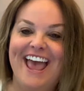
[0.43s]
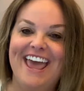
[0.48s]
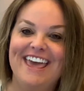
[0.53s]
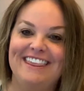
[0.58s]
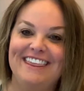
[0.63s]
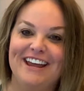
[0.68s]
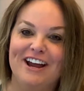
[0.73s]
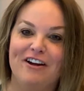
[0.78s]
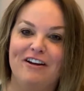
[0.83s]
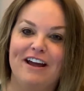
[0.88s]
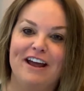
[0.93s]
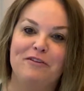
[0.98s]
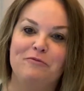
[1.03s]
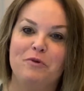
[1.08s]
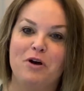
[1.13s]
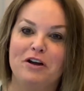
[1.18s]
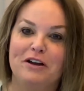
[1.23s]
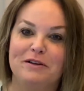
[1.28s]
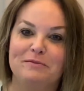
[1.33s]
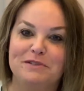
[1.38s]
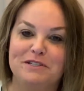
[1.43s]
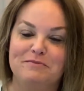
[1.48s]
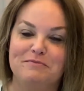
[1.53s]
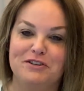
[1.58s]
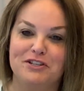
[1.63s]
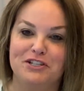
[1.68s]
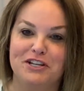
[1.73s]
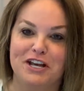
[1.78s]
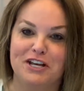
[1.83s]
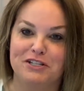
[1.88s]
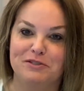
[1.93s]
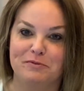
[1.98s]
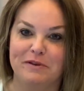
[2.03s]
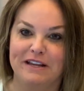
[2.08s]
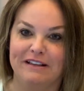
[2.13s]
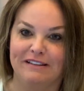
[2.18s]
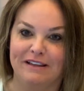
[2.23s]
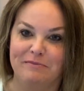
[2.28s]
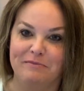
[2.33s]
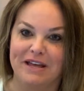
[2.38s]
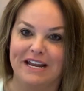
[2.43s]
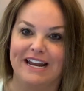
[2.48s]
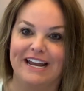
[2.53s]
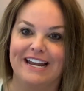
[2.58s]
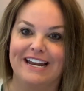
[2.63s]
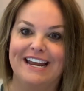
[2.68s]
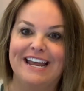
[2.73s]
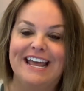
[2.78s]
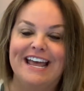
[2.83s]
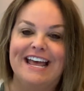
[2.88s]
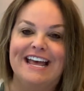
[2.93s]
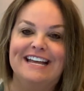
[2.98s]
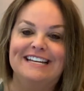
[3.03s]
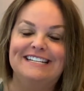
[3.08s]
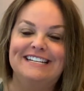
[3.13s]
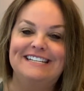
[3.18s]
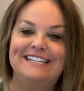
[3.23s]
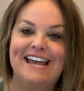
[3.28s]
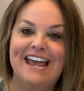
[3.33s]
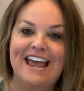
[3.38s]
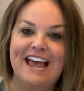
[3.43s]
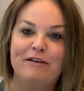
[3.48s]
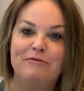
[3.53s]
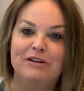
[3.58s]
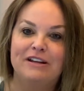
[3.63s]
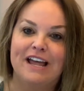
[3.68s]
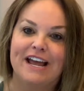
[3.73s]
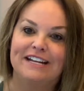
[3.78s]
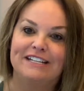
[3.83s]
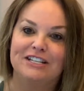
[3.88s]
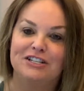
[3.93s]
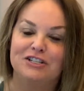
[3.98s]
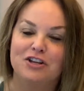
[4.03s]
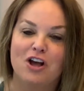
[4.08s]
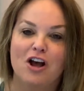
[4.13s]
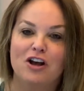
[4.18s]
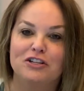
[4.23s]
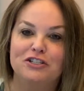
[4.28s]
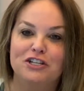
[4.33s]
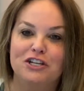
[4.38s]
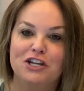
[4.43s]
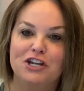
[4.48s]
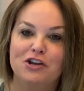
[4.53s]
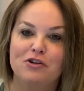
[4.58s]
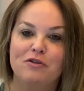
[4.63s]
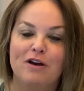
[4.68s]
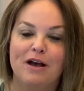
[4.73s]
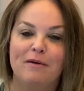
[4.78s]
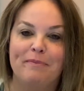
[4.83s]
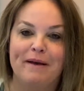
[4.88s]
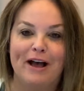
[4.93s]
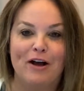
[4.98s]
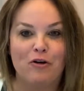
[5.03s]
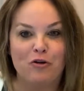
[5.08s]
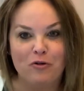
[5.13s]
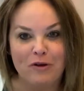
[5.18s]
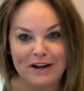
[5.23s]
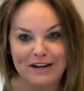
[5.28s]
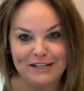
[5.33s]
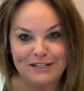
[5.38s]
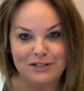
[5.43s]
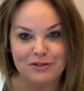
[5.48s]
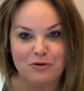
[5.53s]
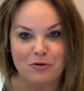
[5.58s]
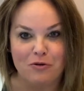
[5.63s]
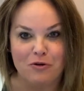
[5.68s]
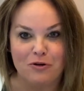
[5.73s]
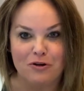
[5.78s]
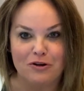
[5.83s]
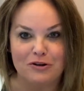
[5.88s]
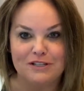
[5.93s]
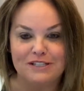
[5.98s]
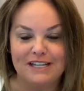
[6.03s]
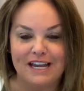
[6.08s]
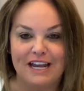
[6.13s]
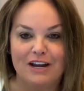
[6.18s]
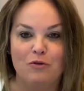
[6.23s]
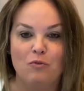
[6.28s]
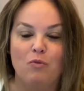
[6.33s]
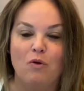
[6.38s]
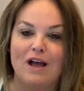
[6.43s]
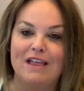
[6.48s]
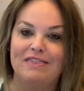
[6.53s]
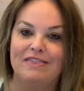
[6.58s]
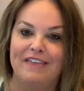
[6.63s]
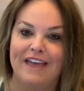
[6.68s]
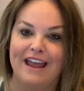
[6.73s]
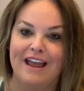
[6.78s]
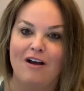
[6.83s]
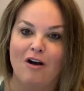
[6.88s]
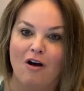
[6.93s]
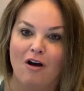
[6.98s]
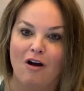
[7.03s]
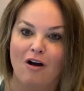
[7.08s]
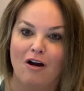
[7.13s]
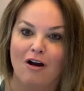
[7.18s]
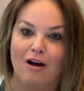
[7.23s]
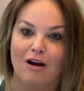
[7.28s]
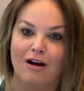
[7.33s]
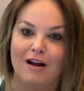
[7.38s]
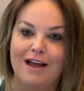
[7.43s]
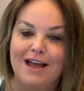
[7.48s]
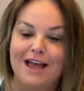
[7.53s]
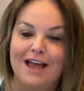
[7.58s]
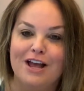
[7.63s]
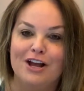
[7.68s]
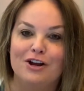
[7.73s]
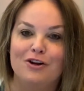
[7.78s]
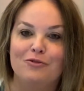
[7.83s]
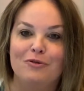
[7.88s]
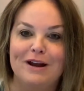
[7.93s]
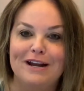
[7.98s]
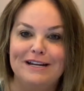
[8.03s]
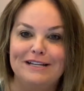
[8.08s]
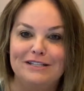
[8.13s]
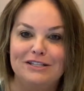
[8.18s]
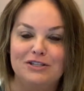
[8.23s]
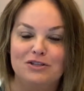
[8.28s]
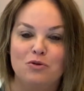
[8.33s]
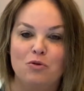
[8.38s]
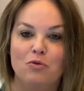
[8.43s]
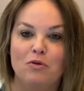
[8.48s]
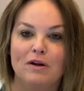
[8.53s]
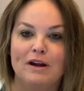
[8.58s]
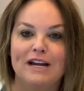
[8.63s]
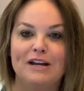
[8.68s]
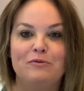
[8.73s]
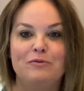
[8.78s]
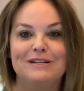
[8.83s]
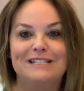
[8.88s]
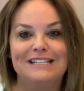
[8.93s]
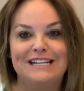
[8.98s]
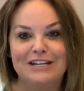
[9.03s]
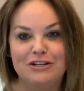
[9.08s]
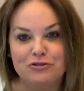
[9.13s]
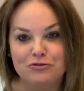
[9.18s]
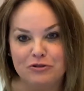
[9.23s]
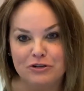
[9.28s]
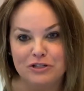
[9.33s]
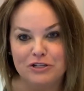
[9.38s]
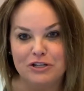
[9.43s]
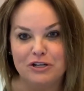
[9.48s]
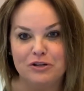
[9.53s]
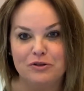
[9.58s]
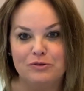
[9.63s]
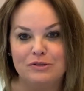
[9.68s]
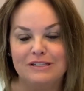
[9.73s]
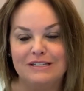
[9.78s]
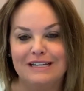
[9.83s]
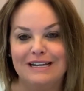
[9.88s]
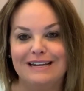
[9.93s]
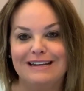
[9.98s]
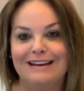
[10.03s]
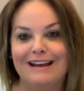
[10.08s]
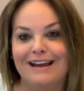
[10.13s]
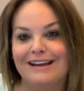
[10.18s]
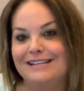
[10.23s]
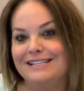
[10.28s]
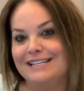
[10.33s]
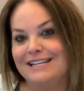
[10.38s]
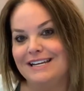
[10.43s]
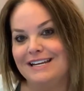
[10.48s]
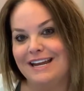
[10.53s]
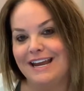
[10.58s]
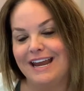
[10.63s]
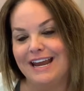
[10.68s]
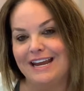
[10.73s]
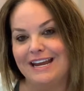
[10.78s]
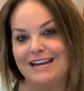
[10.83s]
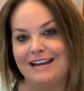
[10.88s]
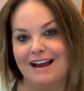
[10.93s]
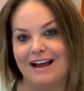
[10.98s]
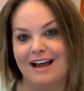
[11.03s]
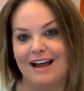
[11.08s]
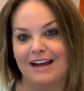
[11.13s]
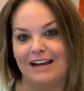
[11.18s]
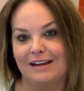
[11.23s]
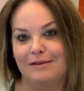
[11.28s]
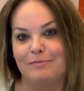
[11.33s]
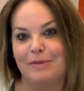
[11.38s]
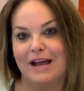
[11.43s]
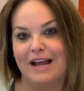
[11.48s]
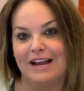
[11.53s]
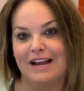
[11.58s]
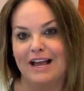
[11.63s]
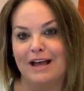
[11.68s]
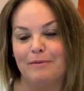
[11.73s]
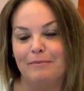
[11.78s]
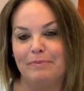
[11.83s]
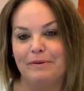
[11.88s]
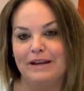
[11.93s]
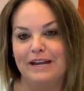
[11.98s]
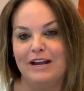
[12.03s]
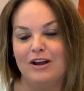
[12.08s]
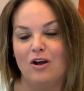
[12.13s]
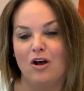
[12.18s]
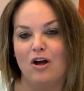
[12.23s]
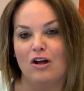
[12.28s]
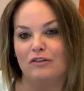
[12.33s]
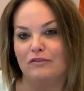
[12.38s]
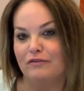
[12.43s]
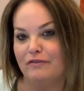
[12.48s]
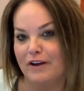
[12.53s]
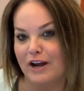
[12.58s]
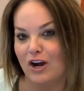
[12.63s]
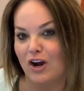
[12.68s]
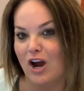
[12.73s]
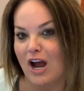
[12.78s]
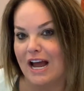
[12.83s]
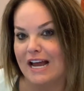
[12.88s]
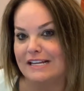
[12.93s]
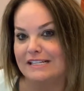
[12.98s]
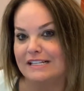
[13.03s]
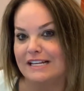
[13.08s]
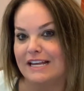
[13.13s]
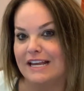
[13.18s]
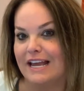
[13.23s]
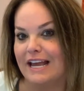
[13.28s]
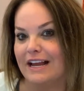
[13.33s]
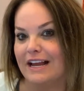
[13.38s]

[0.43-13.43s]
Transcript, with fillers: Hey there, and welcome to Michele's Weekly Minute. Today, I would like to talk to you about credit scores and what they are. Credit scoring was introduced in 1989 by a company called Fair Isaac